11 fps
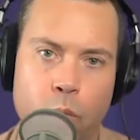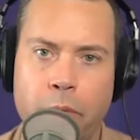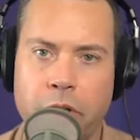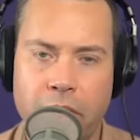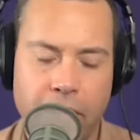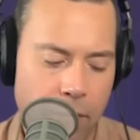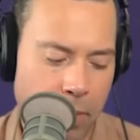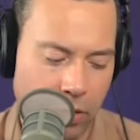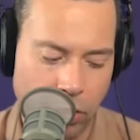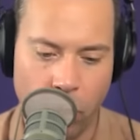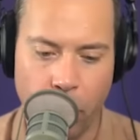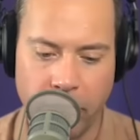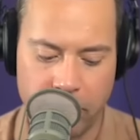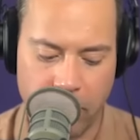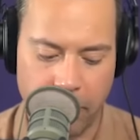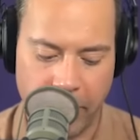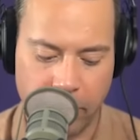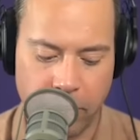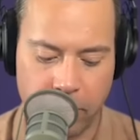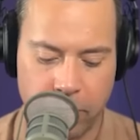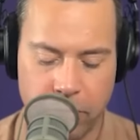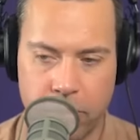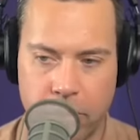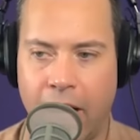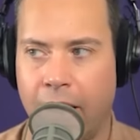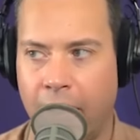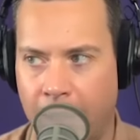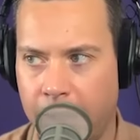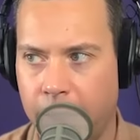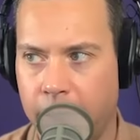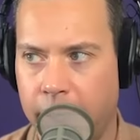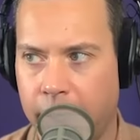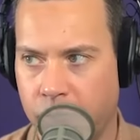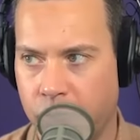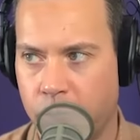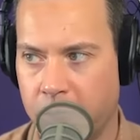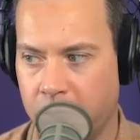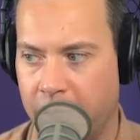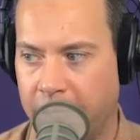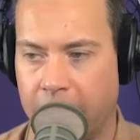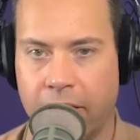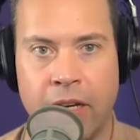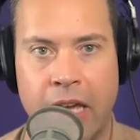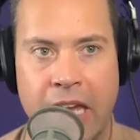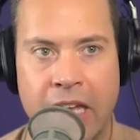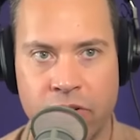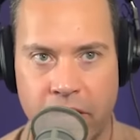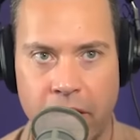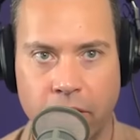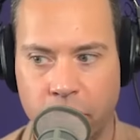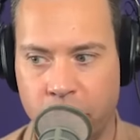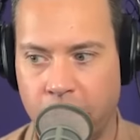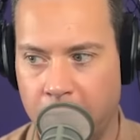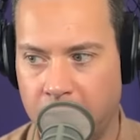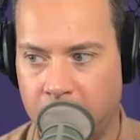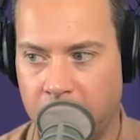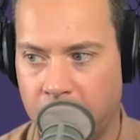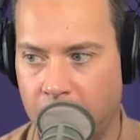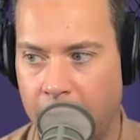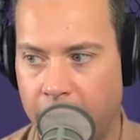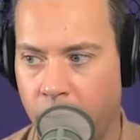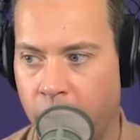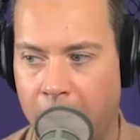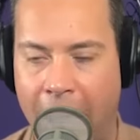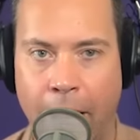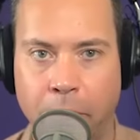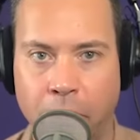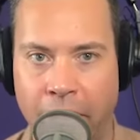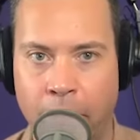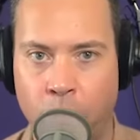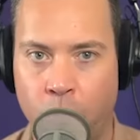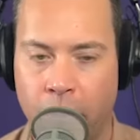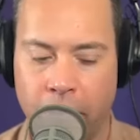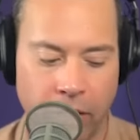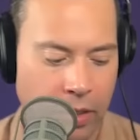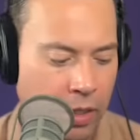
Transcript: When we're talking about low-end semiconductors, high-end, I assume, is like an Intel chip that's inside or an Apple M one.